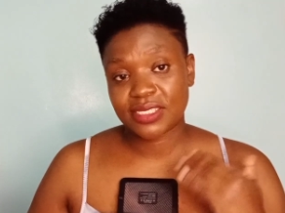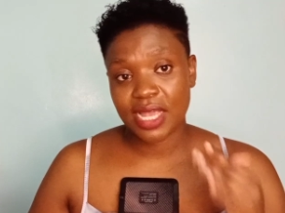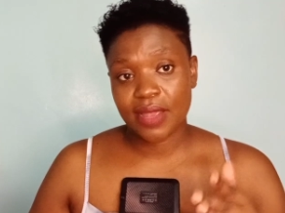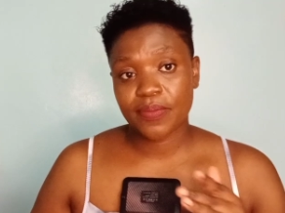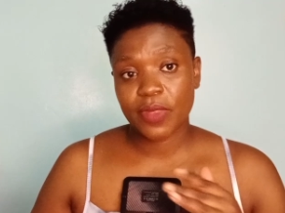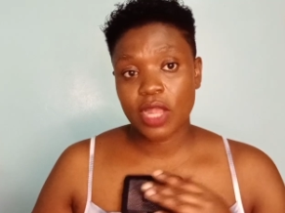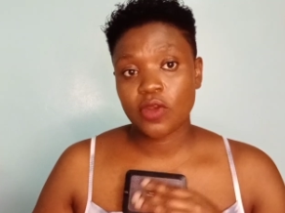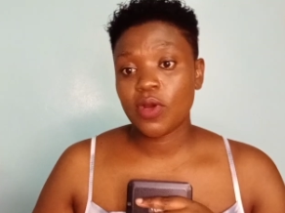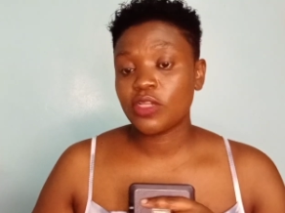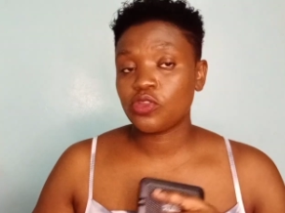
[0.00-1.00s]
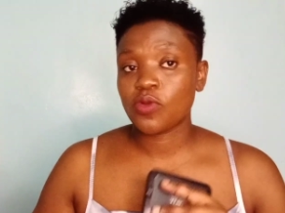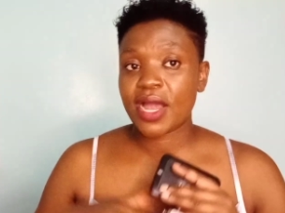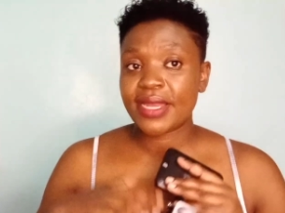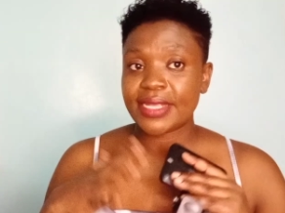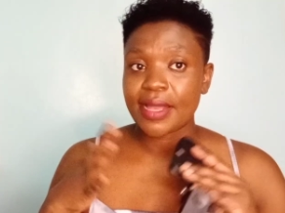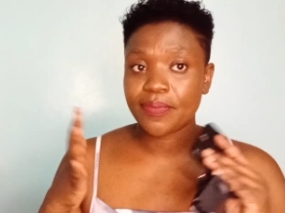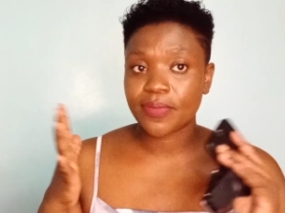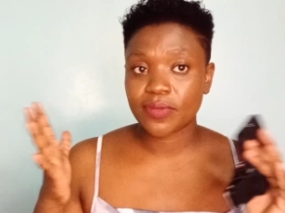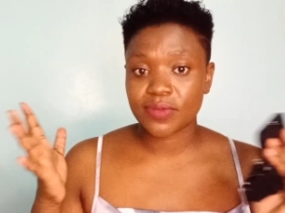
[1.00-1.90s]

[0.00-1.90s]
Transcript: a time i don't want to hurry up